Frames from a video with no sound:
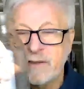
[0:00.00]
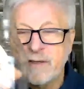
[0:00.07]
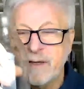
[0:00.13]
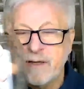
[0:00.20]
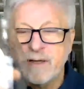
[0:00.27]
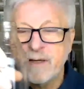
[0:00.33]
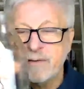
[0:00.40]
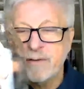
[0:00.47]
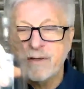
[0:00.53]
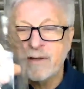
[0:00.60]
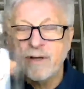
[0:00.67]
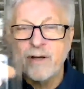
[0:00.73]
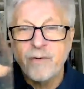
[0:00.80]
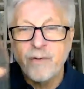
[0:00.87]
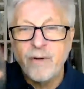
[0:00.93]

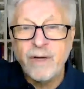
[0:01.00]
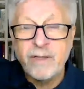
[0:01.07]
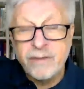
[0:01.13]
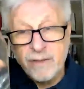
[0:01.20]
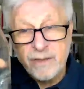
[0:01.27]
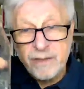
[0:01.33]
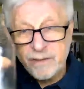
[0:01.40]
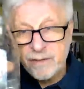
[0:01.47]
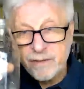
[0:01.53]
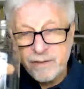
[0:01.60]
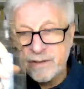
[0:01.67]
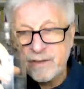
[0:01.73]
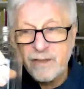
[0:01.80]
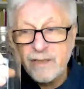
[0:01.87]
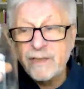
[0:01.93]
counterclockwise. It just
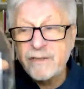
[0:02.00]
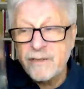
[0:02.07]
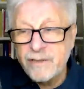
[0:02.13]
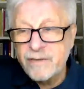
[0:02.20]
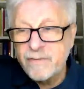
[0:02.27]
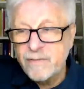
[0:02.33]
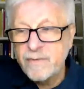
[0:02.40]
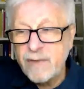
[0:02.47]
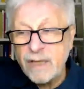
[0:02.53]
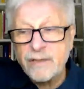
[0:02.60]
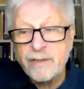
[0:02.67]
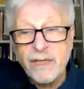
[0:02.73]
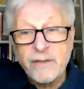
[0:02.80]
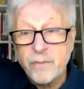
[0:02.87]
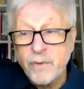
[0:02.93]
is that
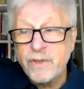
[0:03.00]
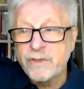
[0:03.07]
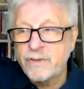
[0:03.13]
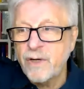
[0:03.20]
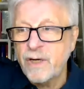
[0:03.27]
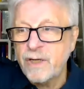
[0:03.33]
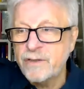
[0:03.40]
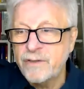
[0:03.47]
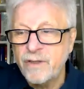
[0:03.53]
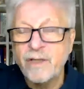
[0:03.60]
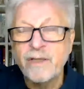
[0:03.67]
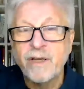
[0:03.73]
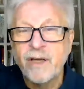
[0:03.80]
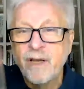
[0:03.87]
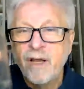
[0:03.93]
that will structure it.
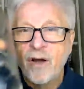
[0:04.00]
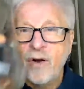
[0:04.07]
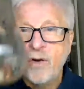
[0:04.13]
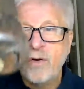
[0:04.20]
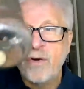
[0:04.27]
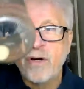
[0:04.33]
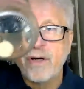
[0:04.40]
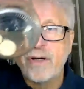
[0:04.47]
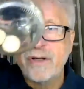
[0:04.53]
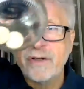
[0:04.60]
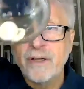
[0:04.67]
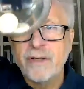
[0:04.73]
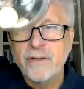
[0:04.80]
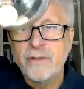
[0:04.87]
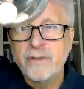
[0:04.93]
Or you can
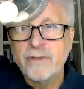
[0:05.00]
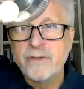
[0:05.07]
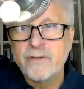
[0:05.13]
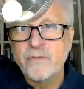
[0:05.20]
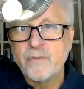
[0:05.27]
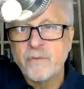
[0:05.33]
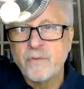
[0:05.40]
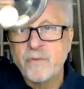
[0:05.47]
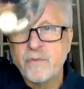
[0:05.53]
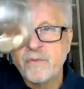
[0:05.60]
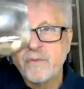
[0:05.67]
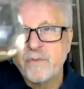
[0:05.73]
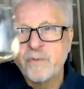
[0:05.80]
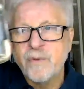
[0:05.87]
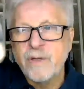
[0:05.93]
use
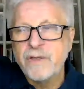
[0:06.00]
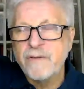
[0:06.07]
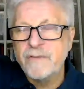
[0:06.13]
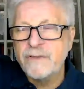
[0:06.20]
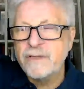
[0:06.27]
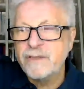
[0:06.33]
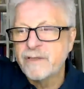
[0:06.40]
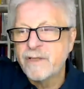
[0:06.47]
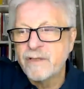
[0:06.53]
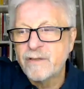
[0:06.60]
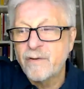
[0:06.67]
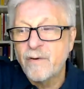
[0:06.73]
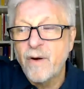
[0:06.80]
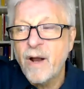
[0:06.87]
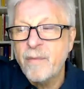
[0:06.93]
one of these
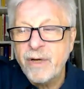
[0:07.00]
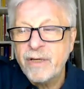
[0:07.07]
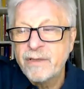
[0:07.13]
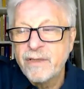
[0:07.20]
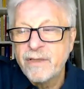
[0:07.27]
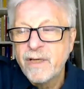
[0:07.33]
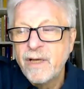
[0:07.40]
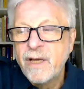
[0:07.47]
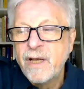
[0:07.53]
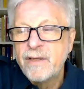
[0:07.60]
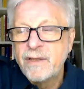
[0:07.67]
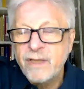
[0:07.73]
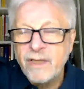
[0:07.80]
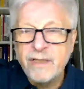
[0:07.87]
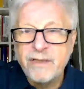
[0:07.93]
ceramics
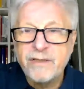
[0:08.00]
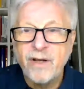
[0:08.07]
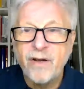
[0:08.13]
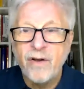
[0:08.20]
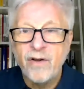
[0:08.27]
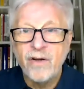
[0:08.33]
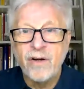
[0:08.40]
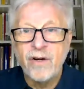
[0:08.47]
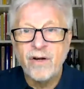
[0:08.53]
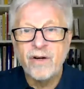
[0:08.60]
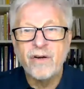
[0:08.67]
that are